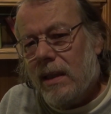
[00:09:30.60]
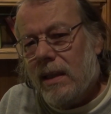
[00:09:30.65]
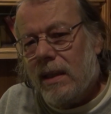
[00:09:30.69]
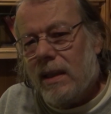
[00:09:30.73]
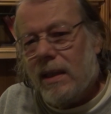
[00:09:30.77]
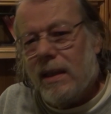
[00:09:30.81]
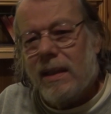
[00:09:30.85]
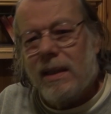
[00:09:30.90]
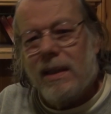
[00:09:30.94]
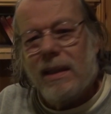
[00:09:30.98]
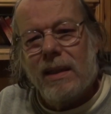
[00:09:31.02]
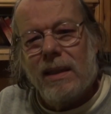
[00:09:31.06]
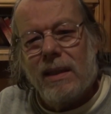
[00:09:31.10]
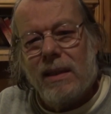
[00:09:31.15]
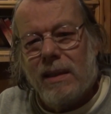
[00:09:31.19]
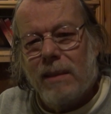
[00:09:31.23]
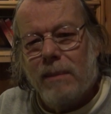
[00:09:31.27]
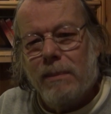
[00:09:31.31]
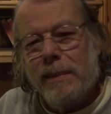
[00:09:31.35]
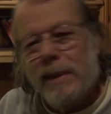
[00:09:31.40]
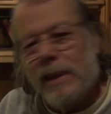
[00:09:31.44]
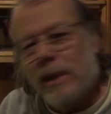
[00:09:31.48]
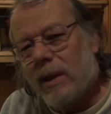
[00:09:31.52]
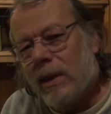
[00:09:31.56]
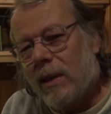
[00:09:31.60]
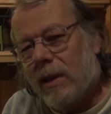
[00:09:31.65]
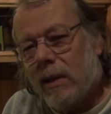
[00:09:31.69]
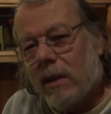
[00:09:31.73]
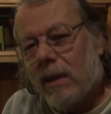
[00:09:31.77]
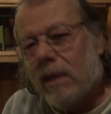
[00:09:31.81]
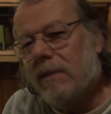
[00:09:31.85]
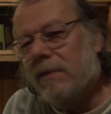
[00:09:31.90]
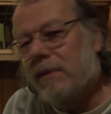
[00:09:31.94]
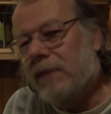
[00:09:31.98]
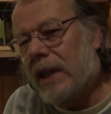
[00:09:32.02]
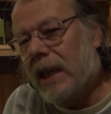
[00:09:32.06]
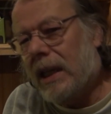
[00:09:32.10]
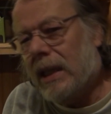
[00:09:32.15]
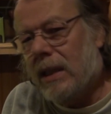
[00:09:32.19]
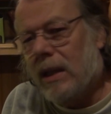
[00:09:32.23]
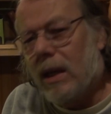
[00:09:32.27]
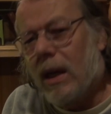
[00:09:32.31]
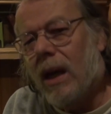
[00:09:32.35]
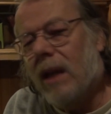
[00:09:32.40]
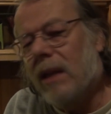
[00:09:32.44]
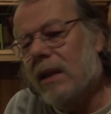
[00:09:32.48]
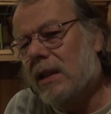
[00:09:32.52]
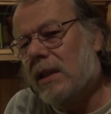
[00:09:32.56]
the miracle of
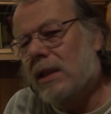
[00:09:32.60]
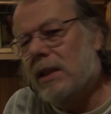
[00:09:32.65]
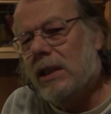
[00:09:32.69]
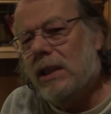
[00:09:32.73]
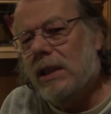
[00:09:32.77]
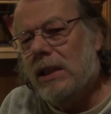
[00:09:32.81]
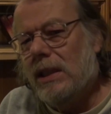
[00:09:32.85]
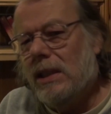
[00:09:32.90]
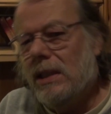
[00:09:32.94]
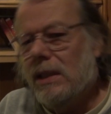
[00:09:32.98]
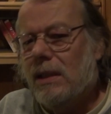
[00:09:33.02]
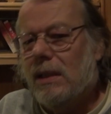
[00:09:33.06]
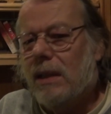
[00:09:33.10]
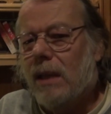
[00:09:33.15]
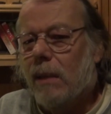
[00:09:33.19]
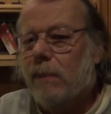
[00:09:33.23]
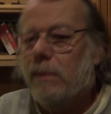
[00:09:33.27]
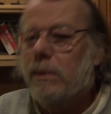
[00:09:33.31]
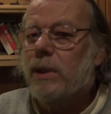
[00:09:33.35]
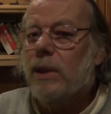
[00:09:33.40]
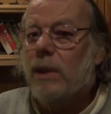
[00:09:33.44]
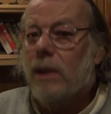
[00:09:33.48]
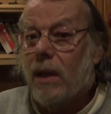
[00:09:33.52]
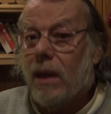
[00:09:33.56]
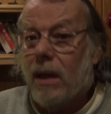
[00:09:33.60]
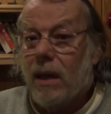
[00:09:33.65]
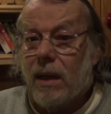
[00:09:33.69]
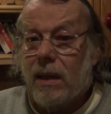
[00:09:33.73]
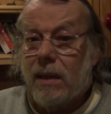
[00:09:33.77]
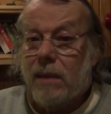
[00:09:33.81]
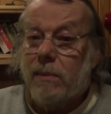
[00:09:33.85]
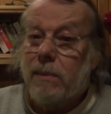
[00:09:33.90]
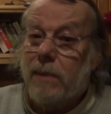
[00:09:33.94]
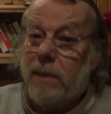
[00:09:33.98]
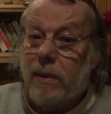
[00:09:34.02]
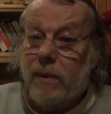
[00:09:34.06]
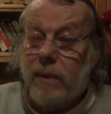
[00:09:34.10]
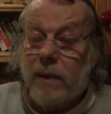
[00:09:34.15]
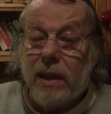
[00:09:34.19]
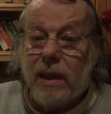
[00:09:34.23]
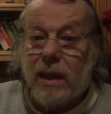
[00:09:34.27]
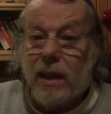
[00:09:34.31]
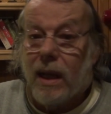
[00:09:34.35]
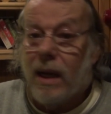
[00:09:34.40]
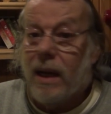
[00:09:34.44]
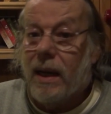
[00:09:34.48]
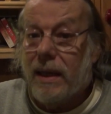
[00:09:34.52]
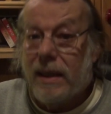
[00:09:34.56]
technology comes along and we
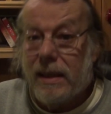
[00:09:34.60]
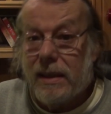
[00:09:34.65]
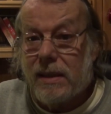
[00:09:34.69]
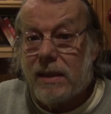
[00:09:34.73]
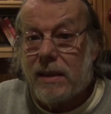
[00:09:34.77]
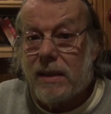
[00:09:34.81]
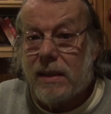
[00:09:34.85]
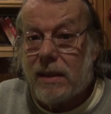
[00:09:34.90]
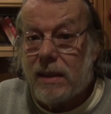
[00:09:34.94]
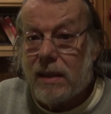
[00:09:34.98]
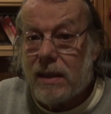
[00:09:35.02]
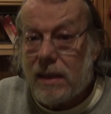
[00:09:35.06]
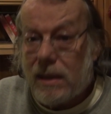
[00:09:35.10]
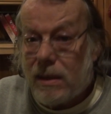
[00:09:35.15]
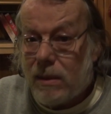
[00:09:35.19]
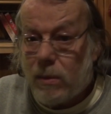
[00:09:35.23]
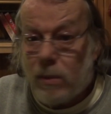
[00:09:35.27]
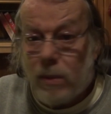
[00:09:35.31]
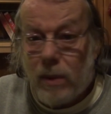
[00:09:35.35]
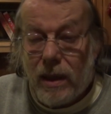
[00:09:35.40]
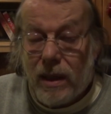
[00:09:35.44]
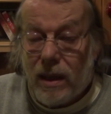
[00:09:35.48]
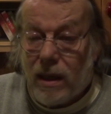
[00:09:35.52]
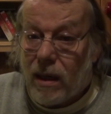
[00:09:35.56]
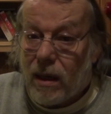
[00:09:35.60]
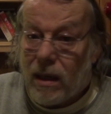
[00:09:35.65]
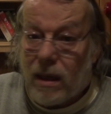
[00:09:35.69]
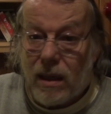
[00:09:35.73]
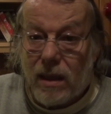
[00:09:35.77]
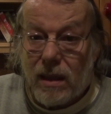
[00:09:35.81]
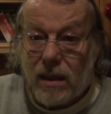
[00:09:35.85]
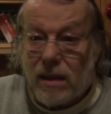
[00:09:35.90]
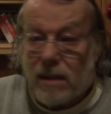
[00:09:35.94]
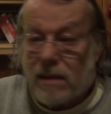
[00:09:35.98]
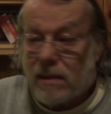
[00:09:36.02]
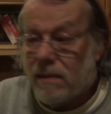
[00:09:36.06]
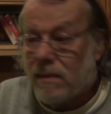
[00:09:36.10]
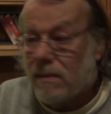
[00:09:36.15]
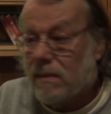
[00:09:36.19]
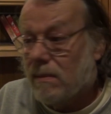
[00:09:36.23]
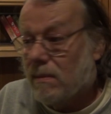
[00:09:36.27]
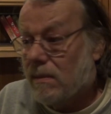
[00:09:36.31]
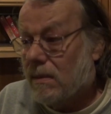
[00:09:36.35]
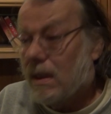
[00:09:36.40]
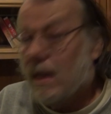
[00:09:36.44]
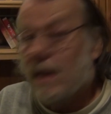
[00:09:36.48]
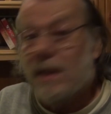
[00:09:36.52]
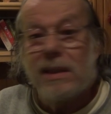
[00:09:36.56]
realize that we are
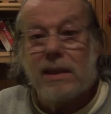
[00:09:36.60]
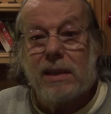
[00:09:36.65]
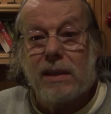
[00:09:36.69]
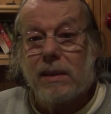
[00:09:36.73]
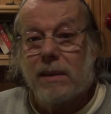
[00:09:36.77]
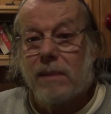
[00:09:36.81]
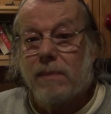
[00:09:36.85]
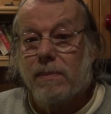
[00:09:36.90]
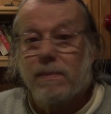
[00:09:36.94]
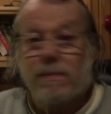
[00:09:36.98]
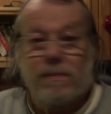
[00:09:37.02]
out